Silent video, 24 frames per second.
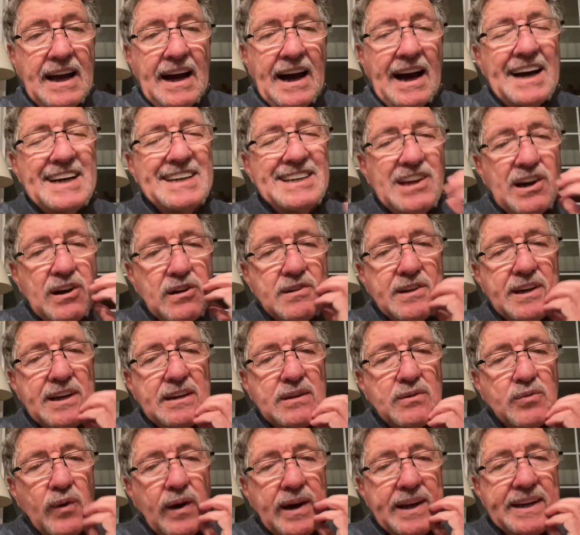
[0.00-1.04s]
I know
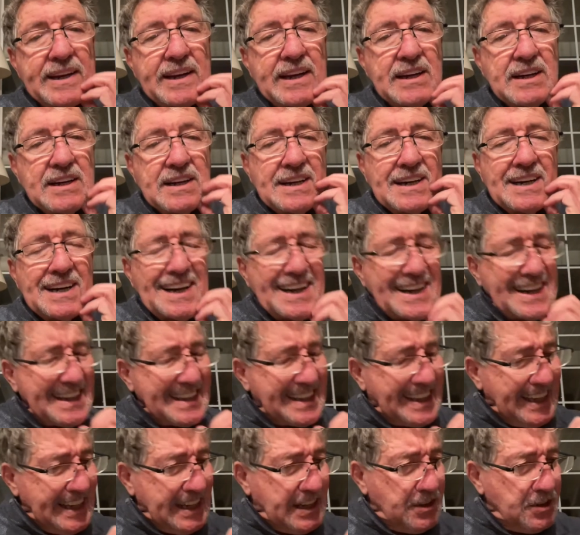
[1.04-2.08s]
that when, uh, I
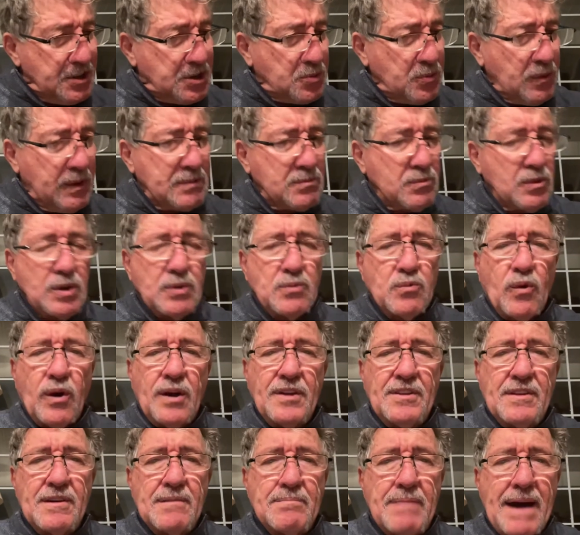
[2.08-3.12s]
think it was when we
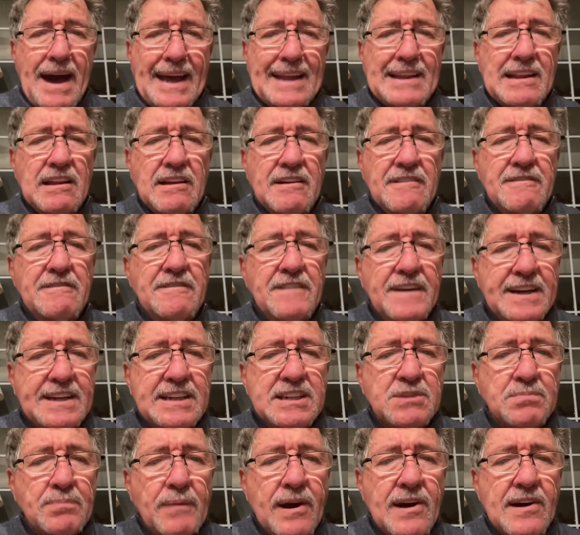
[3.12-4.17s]
won the Battle of
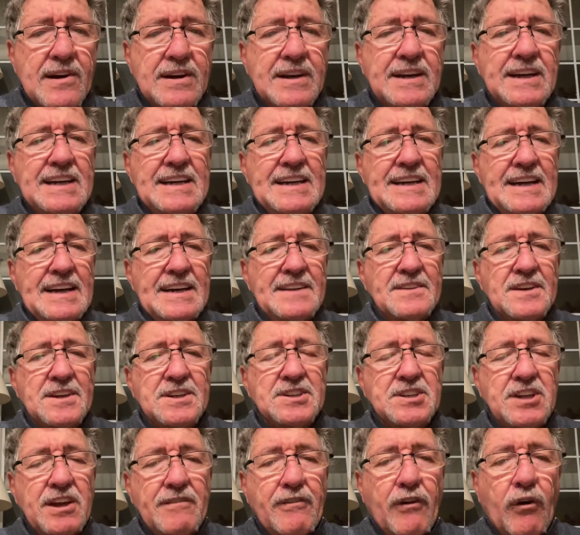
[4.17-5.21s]
Vicksburg in the
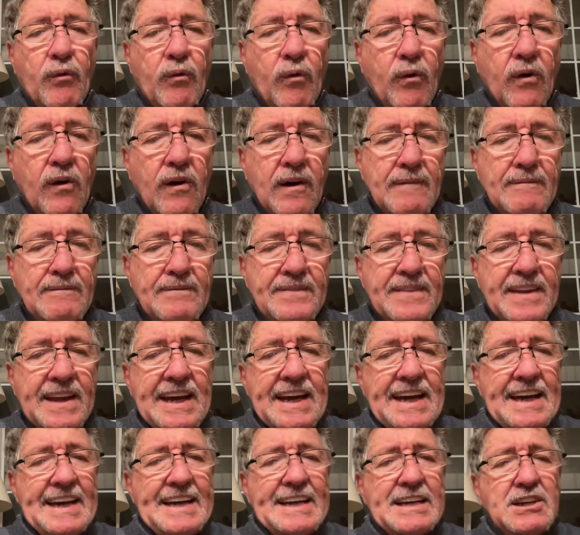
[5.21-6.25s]
Civil War,
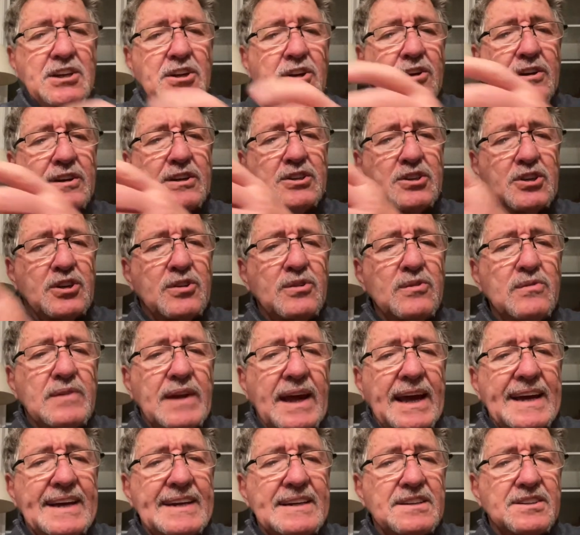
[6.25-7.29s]
it took two
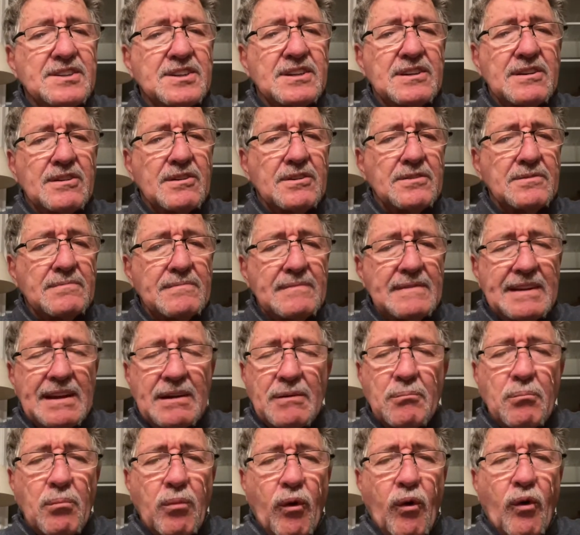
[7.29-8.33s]
days or
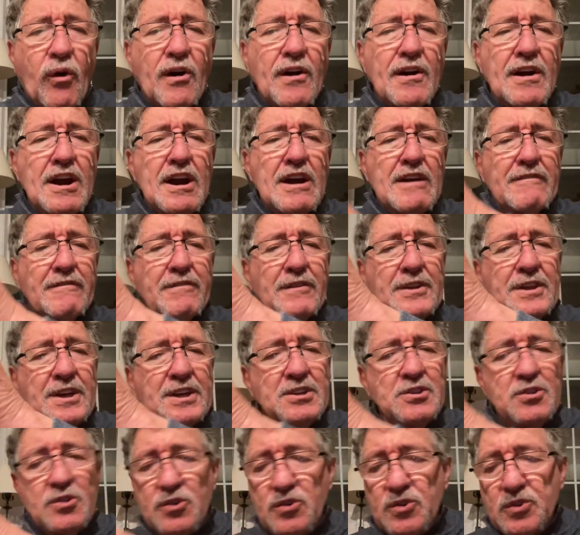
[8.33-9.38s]
more for the
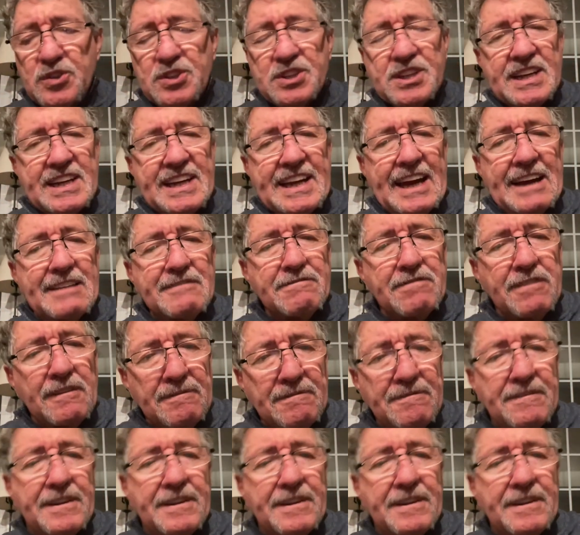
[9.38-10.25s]
news to get from